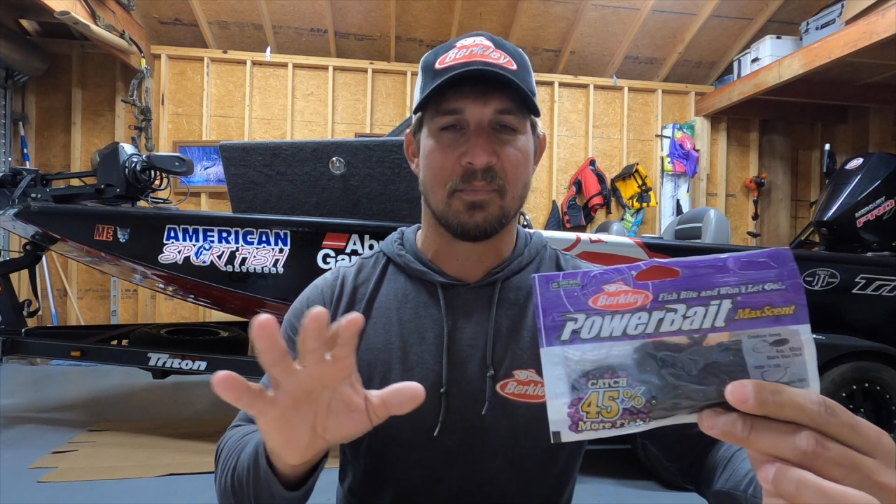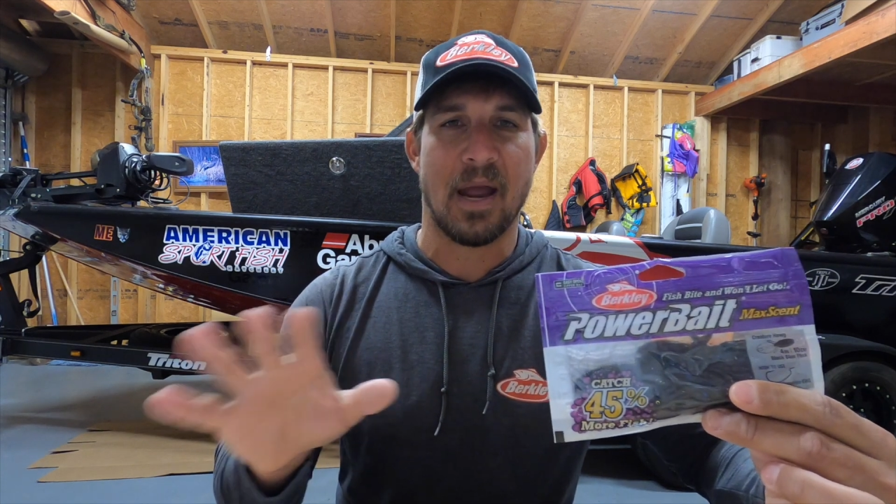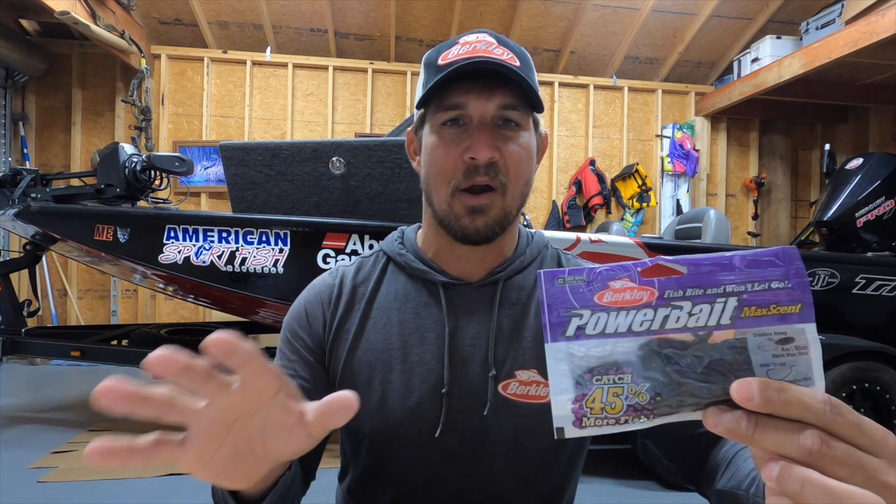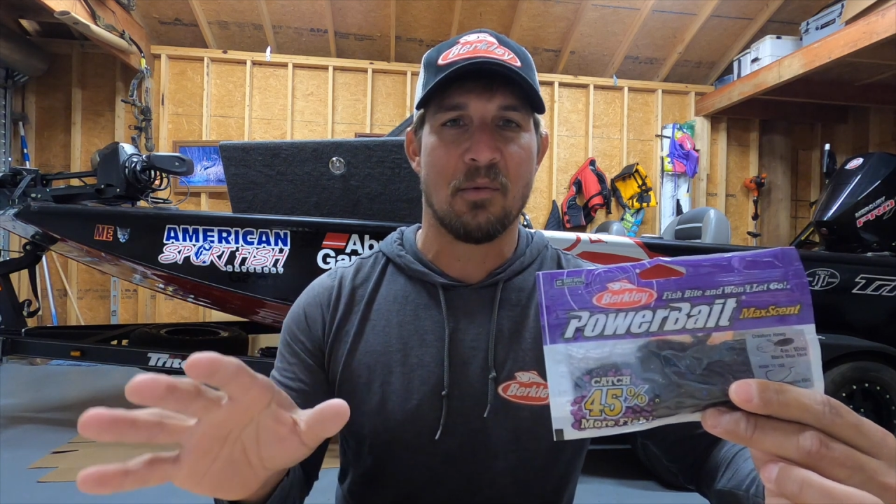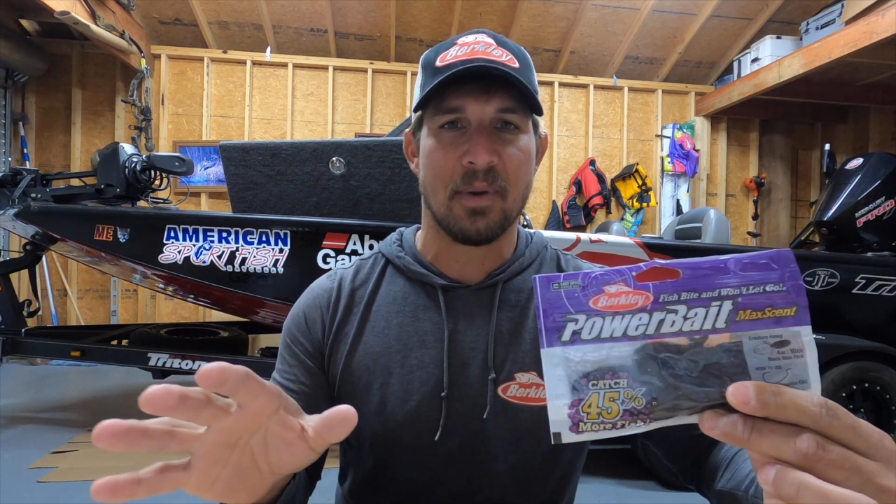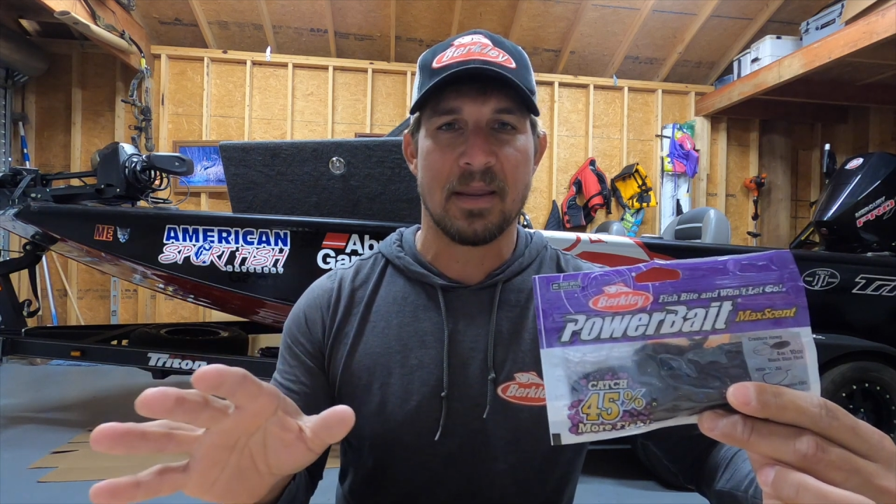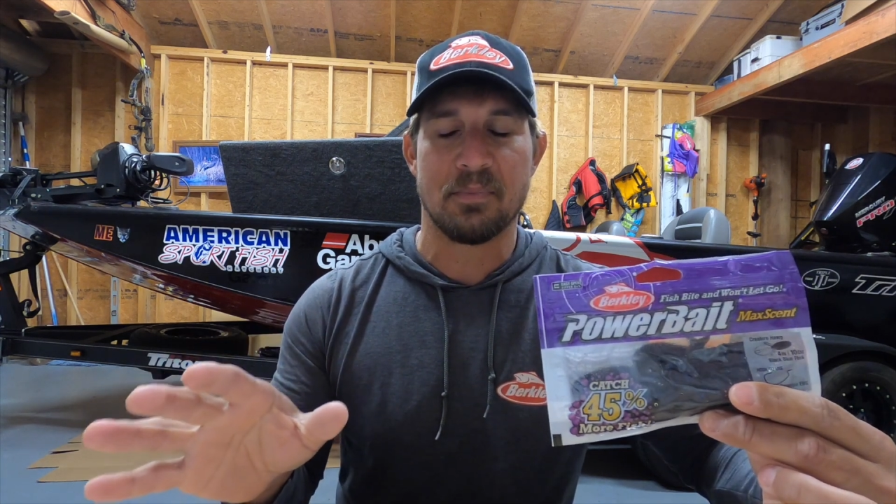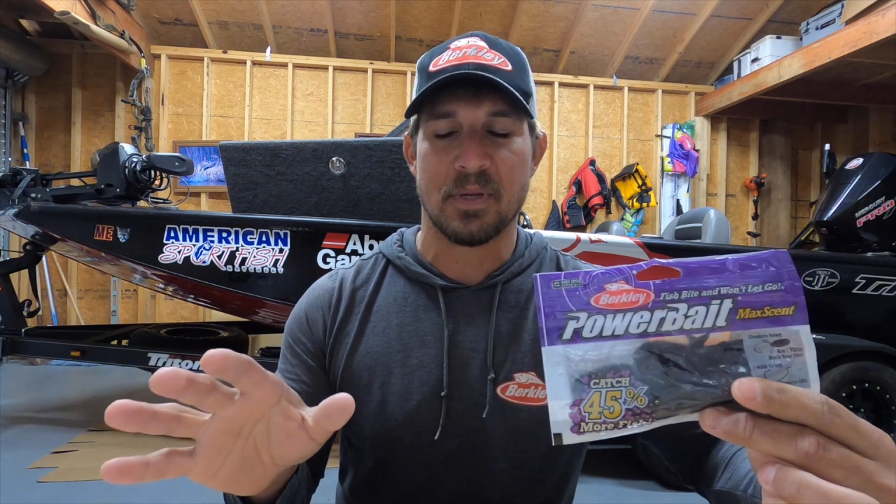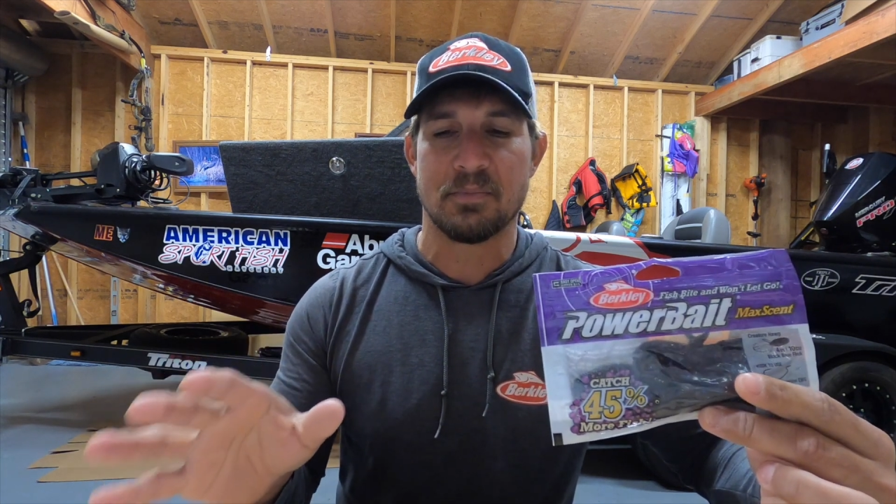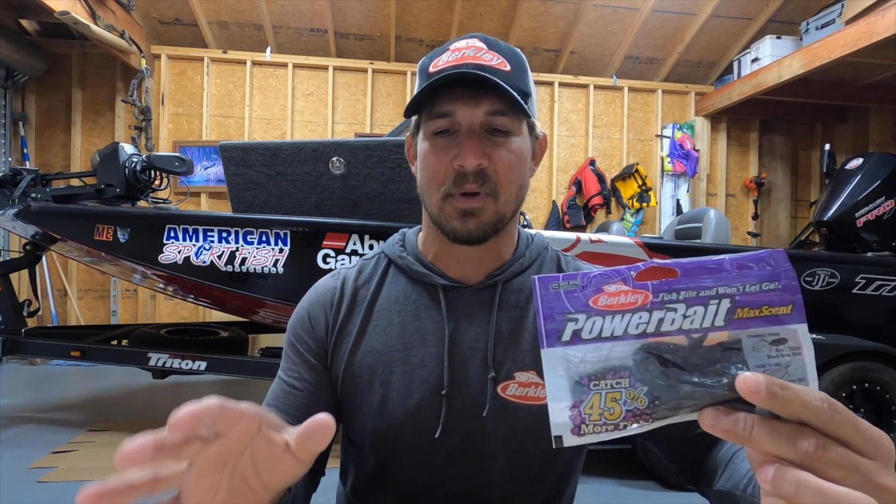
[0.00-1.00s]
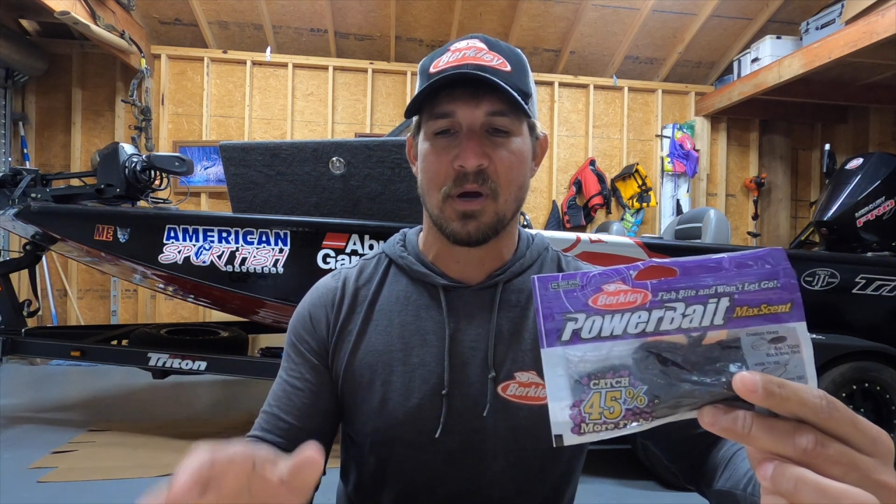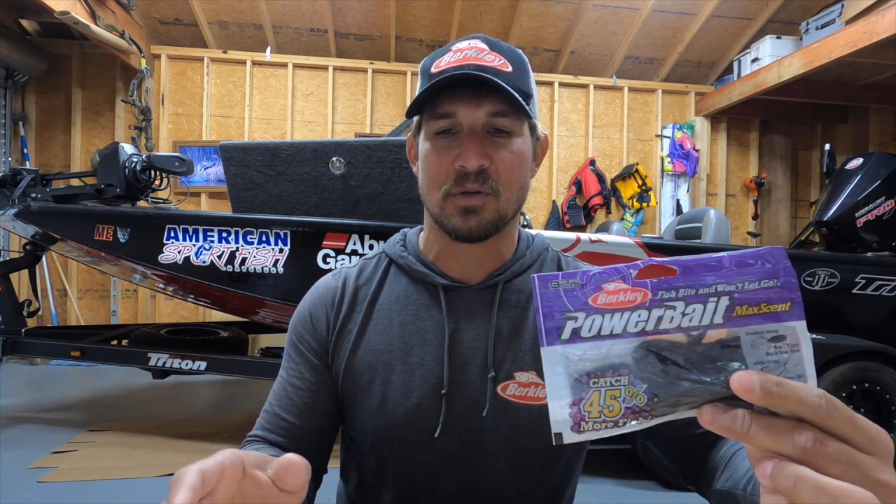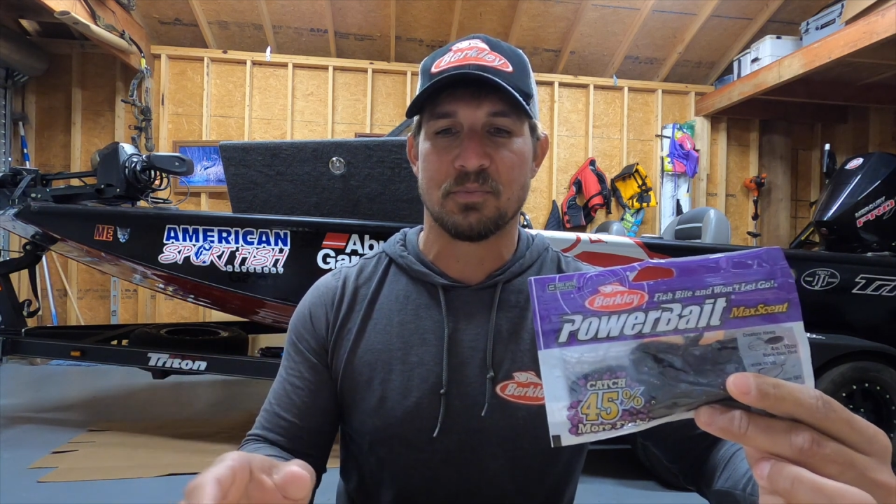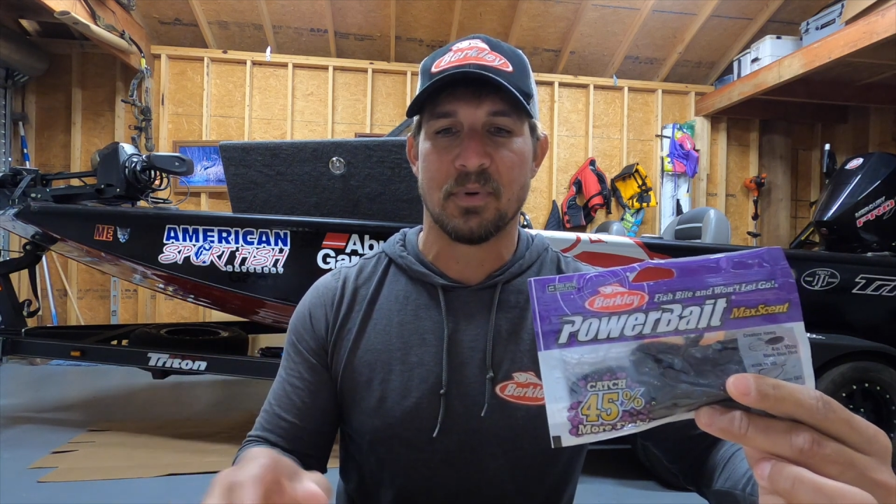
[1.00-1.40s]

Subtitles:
power bait pit balls.